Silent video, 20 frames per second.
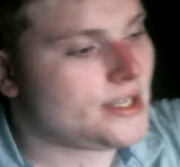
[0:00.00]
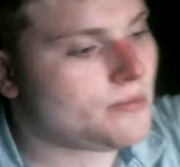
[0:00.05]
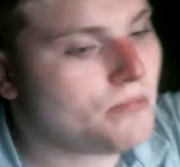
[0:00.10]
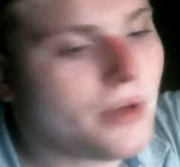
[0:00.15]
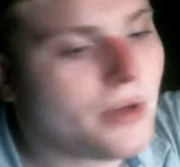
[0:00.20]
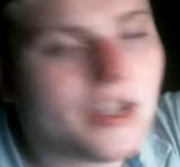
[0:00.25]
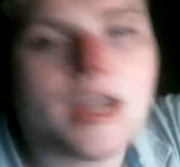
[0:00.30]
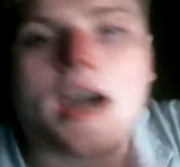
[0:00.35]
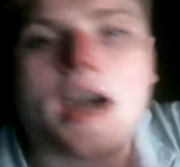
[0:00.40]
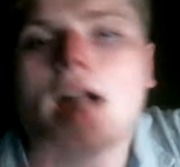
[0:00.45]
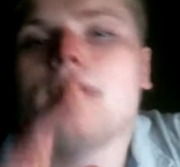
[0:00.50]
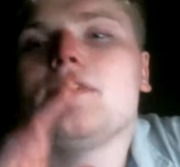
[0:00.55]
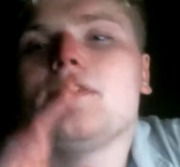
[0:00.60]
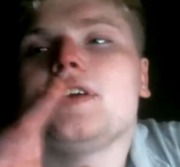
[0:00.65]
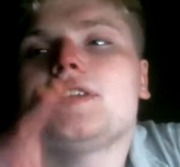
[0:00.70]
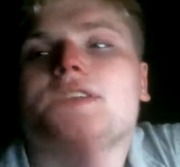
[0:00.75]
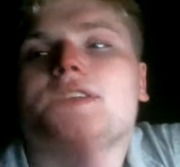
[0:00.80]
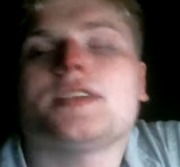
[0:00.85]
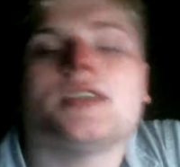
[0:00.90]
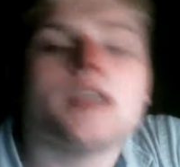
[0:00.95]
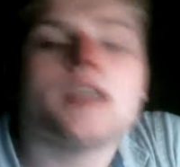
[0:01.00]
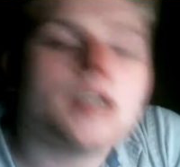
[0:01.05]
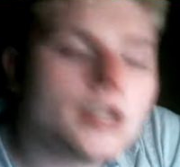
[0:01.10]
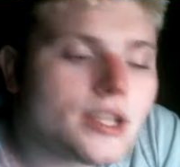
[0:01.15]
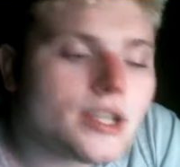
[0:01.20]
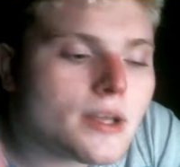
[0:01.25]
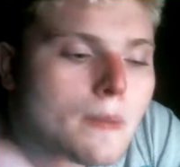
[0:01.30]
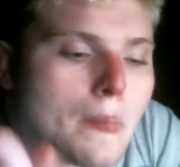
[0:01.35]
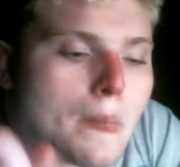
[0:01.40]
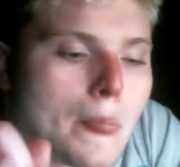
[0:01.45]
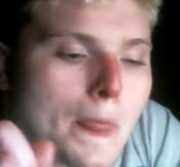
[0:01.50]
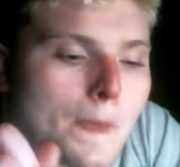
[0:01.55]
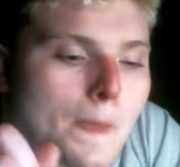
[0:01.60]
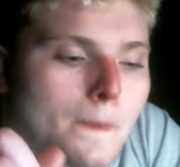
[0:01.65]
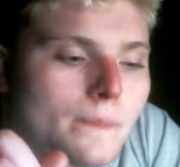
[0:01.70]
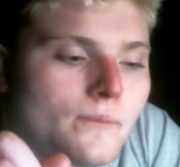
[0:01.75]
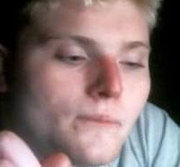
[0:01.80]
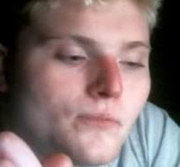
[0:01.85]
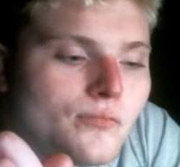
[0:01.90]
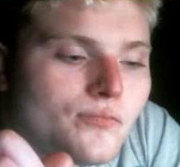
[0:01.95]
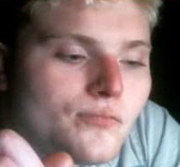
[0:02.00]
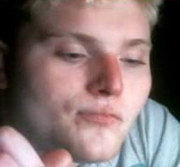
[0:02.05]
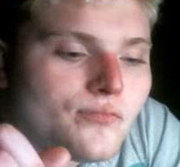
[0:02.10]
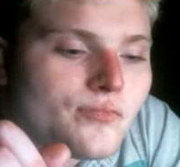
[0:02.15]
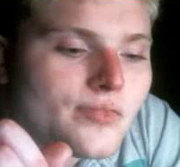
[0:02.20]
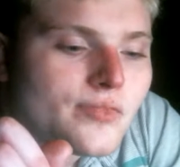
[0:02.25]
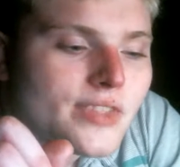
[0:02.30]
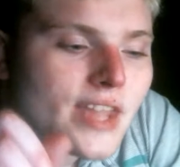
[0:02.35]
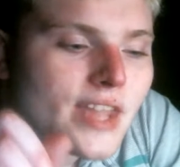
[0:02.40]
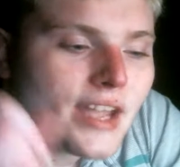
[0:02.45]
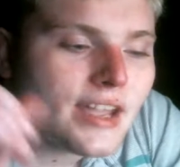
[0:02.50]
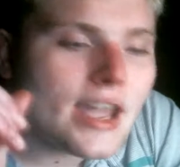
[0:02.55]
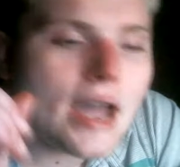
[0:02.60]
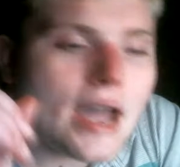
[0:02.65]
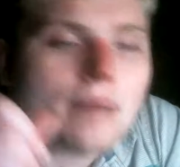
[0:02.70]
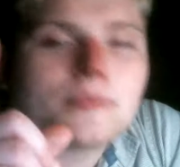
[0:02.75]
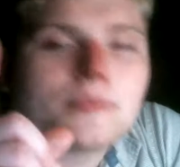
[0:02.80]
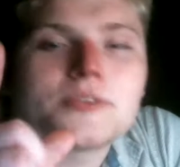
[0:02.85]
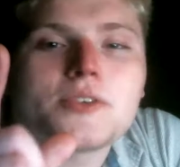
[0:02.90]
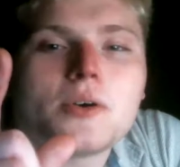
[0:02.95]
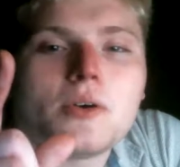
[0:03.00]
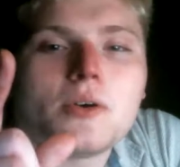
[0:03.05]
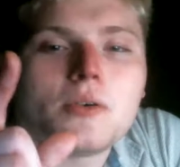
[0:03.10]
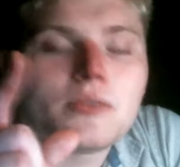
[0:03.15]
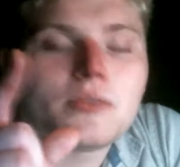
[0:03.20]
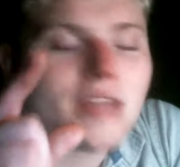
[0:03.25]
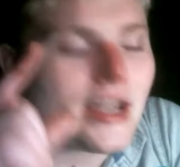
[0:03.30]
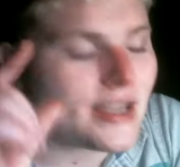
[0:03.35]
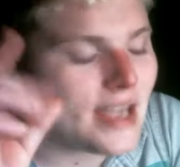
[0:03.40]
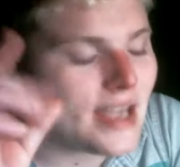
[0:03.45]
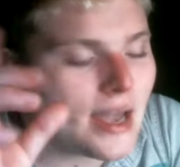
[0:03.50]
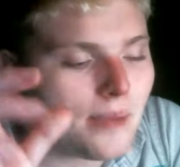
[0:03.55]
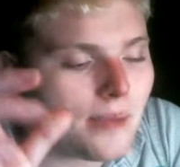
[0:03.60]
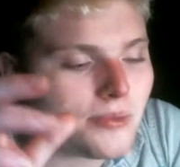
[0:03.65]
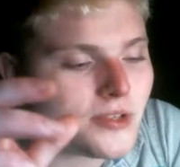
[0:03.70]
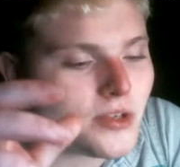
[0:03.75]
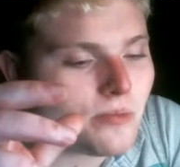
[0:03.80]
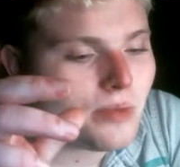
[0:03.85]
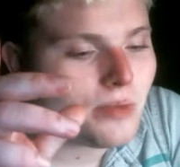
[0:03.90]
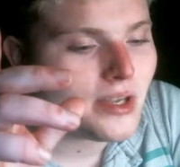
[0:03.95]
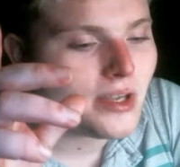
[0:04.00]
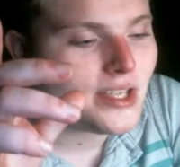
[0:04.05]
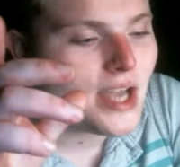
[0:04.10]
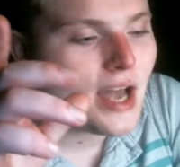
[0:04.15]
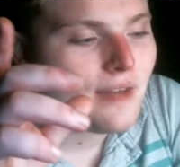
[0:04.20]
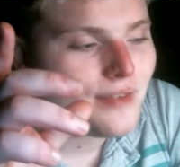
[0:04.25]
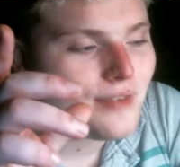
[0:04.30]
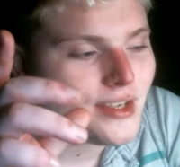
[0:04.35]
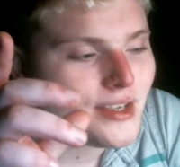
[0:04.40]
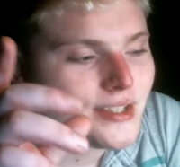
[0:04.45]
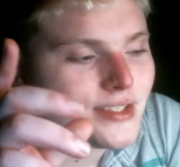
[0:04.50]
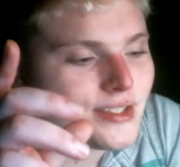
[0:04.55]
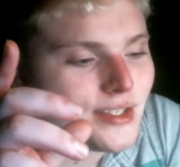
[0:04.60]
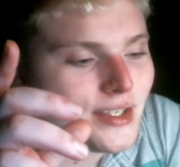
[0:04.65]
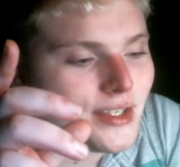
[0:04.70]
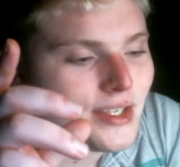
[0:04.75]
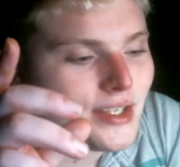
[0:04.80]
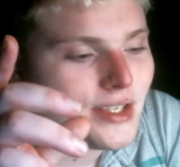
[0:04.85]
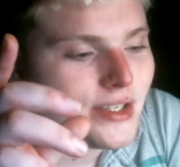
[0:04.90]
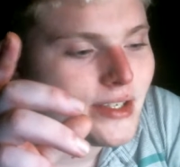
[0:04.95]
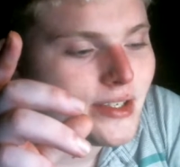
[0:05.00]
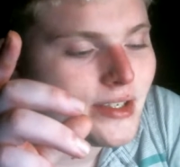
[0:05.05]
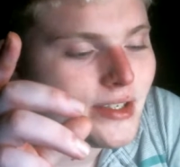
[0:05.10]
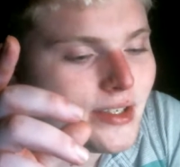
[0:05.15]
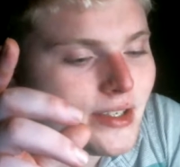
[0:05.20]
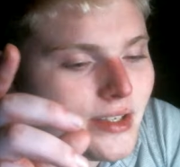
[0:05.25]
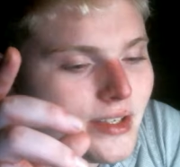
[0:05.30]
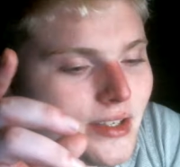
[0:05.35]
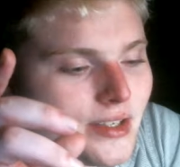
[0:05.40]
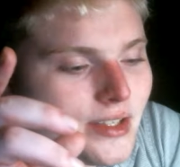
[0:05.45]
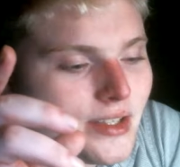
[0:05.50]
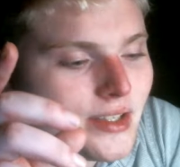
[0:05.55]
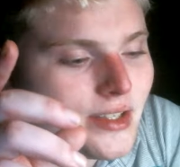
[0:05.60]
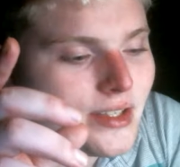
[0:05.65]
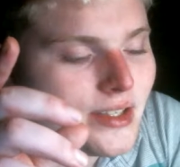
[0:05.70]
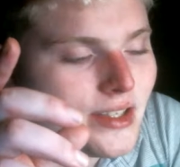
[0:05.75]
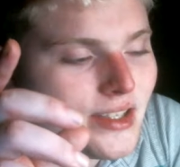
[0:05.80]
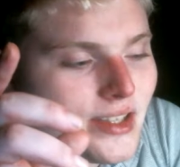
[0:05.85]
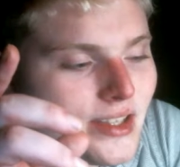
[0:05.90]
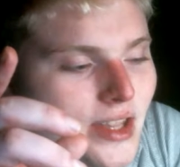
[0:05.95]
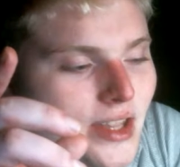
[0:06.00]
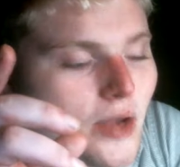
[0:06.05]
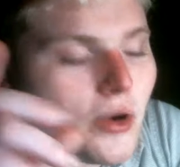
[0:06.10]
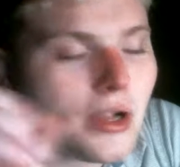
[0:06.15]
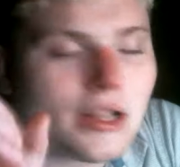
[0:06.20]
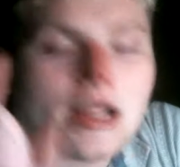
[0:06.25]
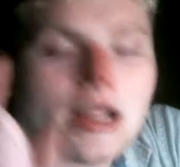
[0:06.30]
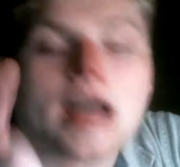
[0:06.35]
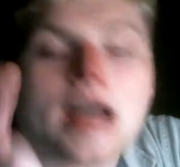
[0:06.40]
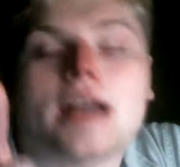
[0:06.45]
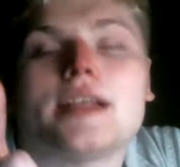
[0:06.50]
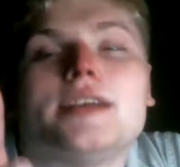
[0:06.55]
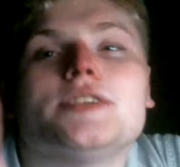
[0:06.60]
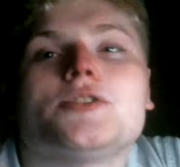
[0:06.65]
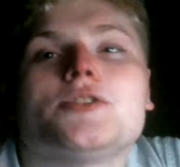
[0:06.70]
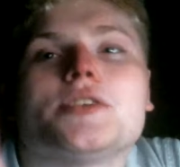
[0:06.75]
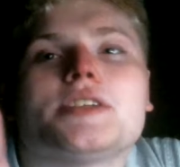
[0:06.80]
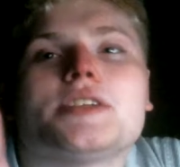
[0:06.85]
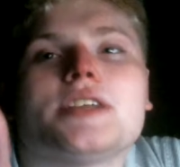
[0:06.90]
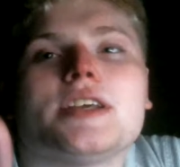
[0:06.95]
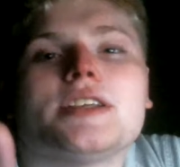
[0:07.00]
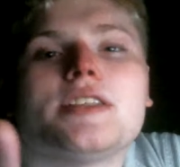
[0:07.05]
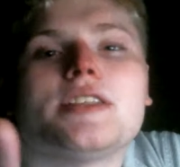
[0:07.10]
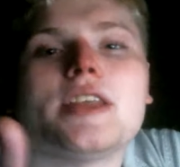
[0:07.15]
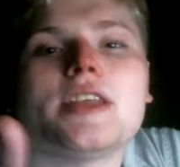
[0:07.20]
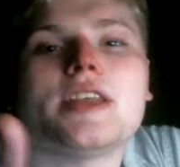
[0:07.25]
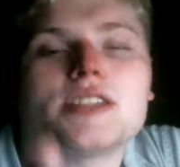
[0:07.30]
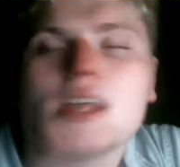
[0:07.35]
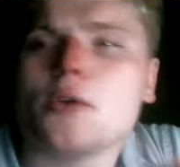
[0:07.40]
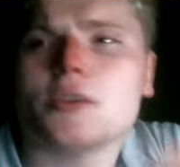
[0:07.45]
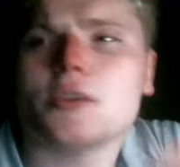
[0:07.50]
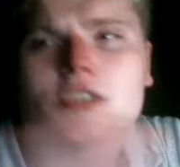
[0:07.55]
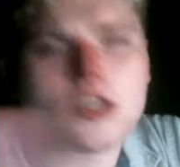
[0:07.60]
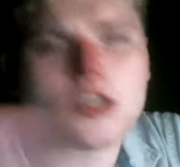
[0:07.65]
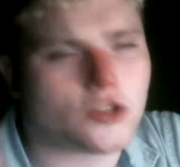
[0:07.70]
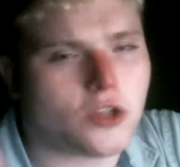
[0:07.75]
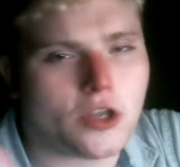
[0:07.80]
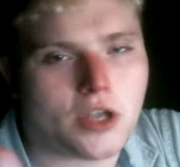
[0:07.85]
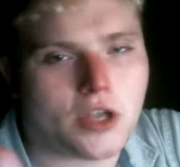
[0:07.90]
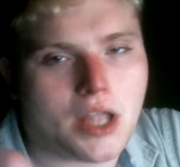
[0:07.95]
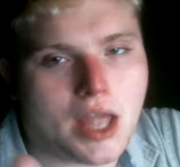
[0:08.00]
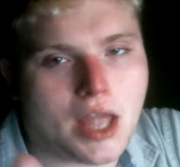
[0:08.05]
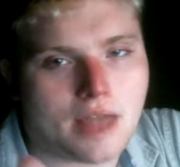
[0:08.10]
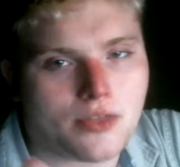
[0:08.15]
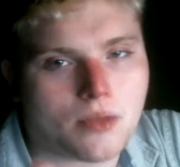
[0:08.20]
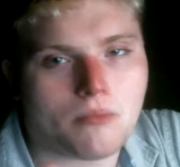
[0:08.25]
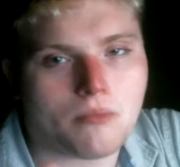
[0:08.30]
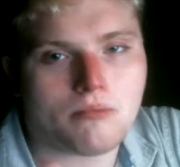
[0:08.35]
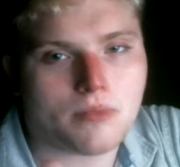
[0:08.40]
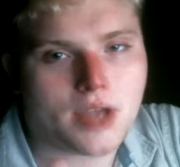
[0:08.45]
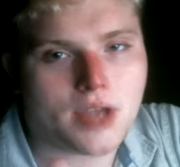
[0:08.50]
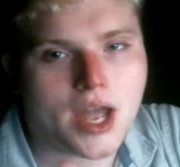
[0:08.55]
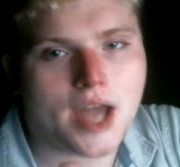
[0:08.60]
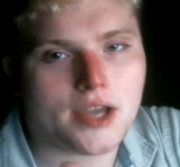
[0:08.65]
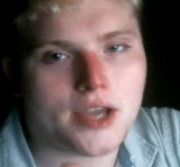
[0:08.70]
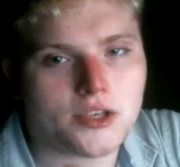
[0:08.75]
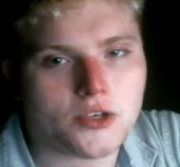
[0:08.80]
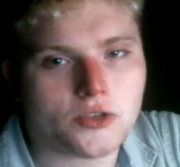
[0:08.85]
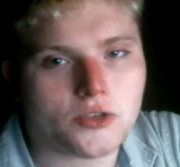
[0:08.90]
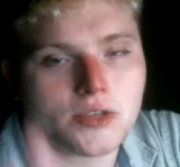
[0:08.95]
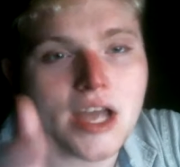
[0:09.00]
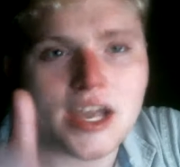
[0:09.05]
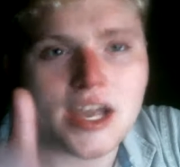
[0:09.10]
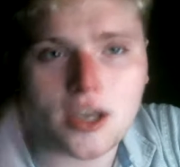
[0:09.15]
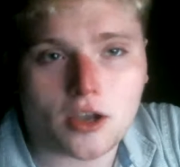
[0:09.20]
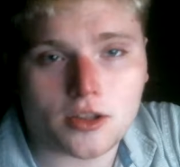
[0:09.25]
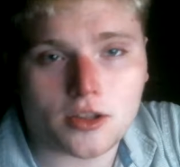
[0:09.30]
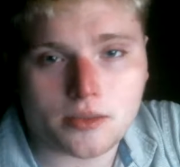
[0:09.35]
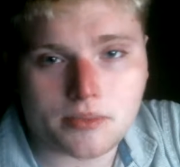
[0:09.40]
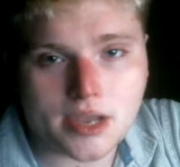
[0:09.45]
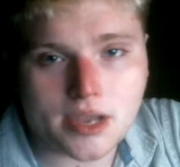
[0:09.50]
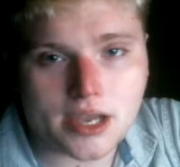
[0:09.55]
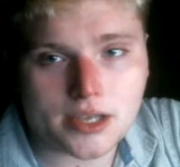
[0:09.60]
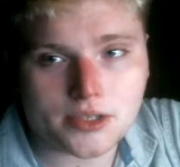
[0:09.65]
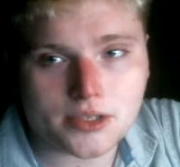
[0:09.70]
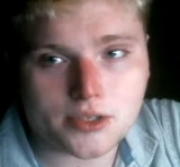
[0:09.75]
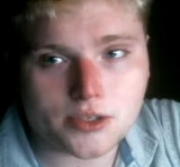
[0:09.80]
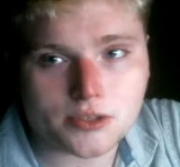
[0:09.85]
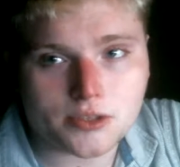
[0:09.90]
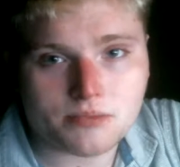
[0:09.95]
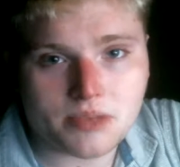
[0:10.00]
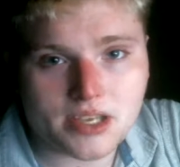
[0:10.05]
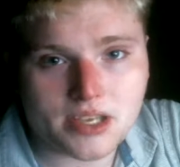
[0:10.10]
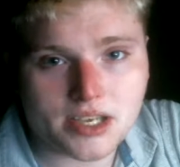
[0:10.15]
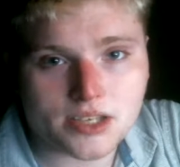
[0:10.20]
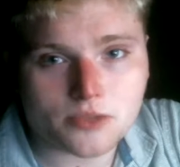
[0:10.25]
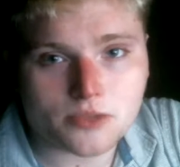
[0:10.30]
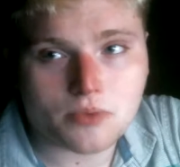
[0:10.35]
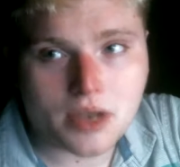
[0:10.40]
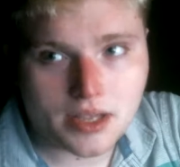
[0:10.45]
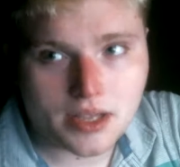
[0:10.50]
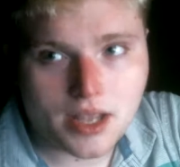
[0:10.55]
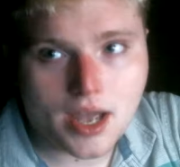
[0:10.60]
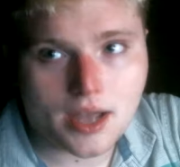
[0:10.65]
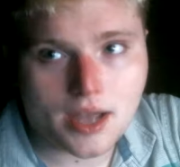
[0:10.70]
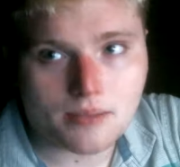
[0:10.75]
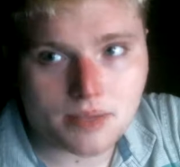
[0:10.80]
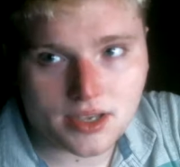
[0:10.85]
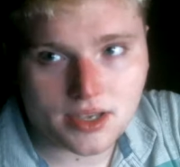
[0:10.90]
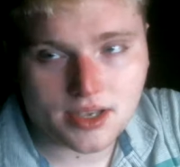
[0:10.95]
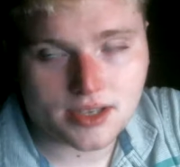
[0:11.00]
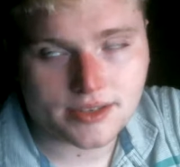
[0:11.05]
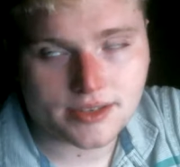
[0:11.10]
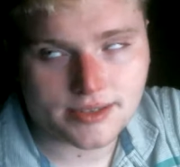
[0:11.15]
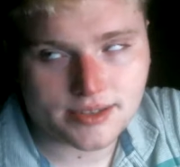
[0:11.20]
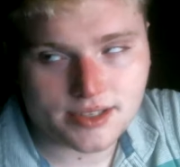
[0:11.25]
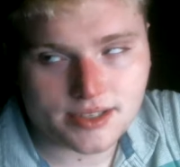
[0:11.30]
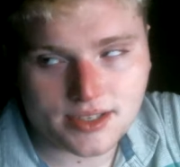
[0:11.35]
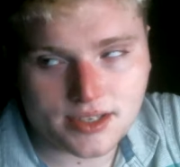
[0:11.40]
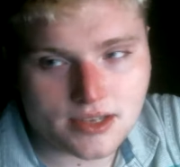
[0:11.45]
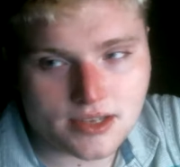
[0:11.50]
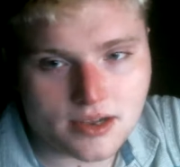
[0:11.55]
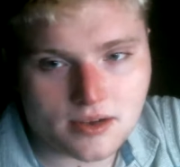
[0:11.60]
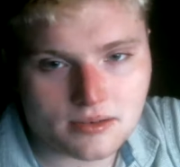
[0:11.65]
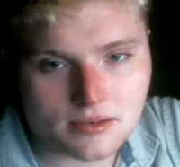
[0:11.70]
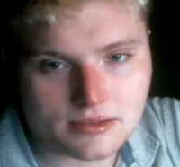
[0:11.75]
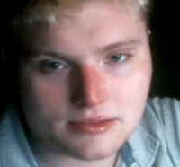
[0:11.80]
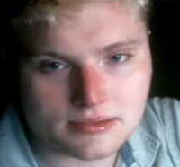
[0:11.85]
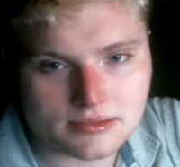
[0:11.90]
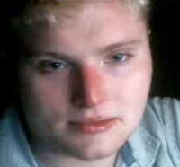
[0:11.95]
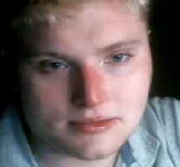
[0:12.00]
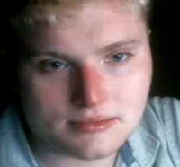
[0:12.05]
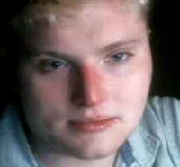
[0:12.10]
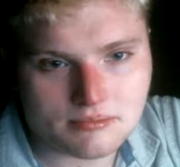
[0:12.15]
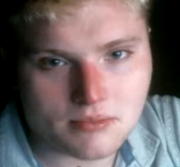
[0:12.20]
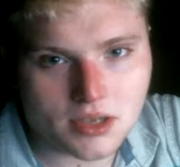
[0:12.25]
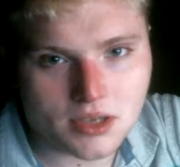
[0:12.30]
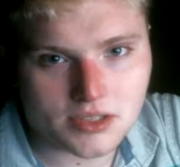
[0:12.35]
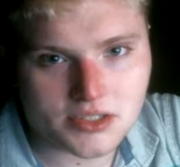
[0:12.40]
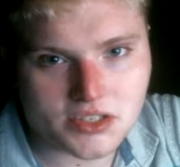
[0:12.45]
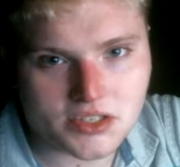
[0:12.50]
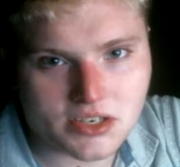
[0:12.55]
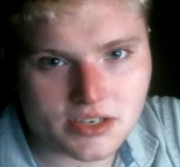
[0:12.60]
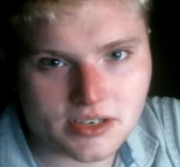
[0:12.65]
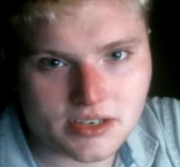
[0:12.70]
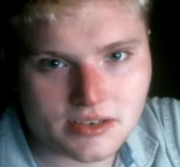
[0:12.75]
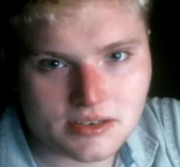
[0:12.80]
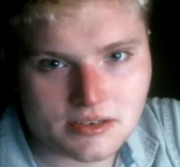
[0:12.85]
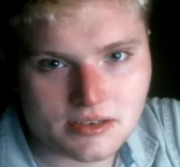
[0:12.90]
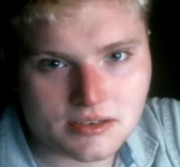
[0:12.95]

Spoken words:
But yeah, obviously, not capsule, but obviously, there are a lot of interesting things. They were just looking at the kaijus. I call them kaijus because why not? Because, monster.